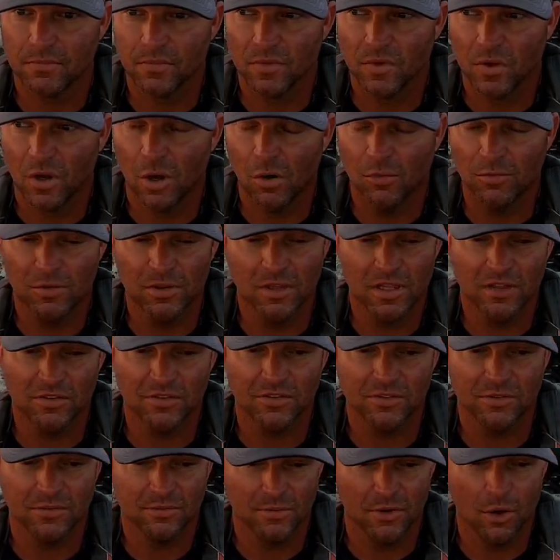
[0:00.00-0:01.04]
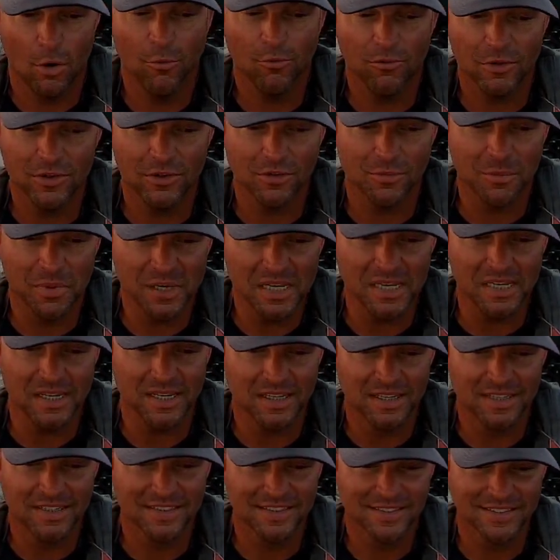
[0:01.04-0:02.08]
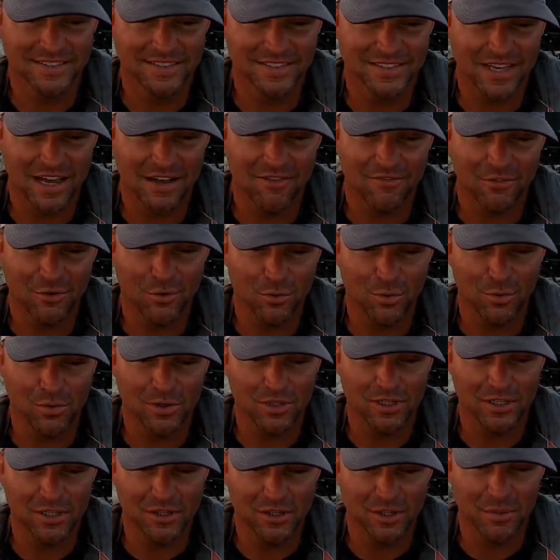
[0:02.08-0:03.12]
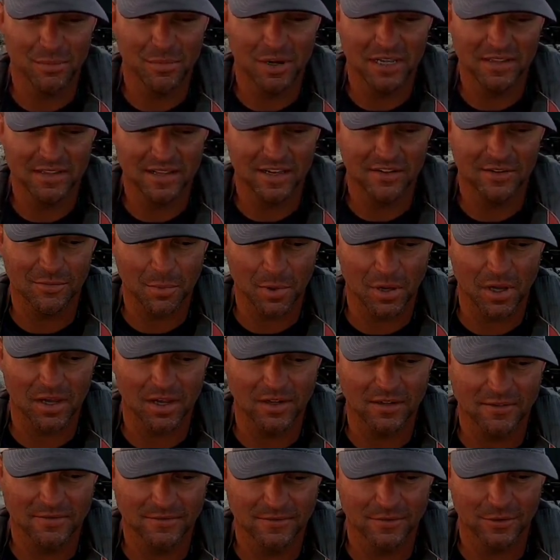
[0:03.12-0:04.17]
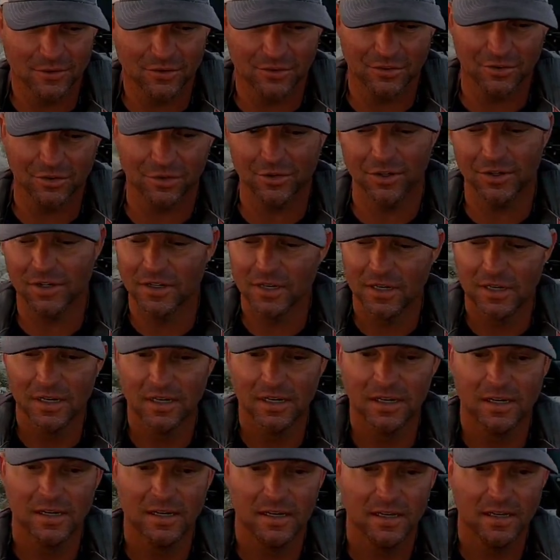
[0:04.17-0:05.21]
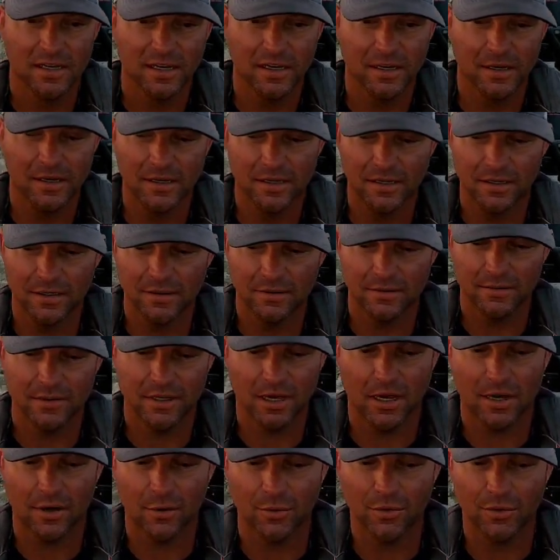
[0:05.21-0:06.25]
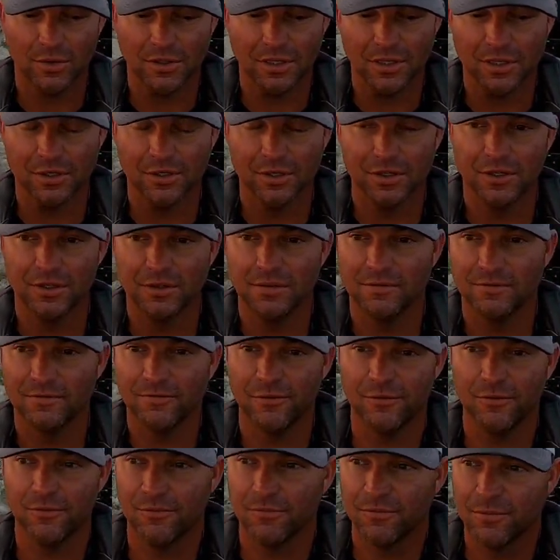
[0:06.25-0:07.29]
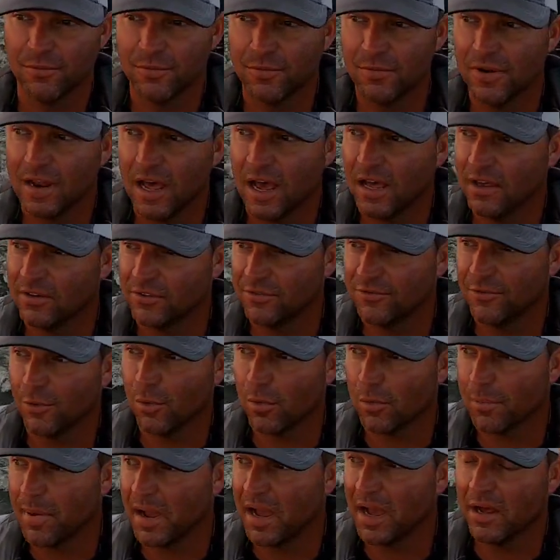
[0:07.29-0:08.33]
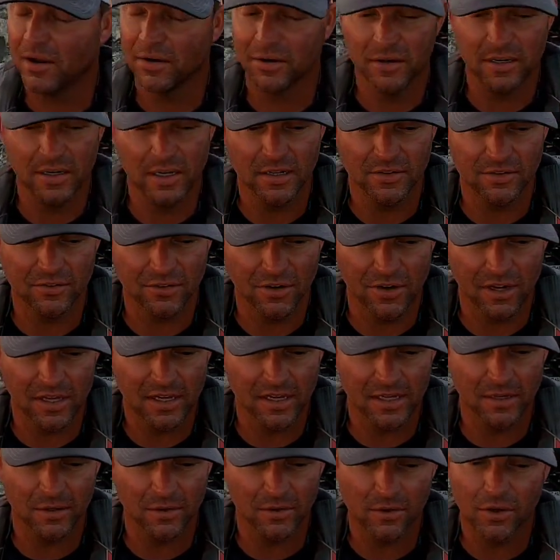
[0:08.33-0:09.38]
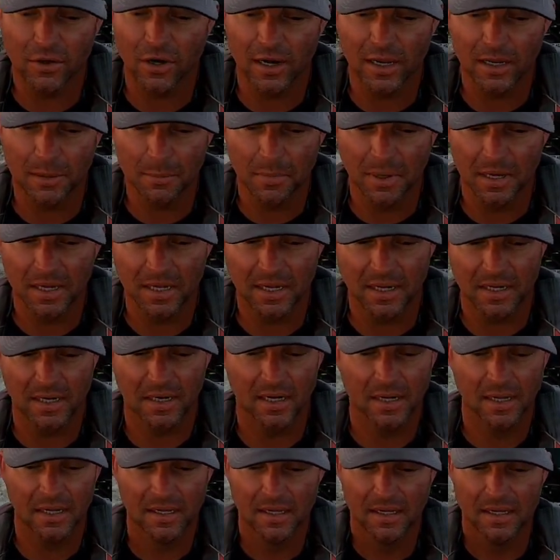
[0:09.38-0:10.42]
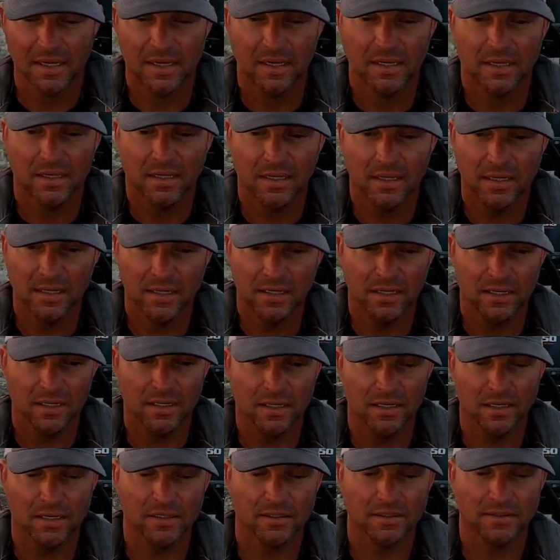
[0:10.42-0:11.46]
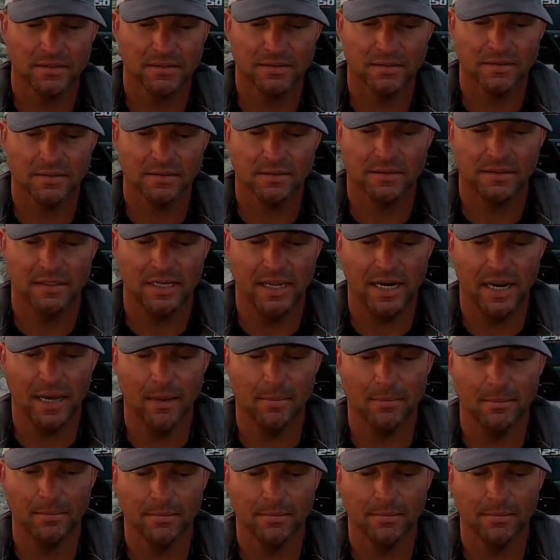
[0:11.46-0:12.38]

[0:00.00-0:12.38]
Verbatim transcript: hopefully that's hopefully it's me because I feel really good about that spot for sure. Um, caught a really good, nice four pounder yesterday on a crankbait, uh, and I'm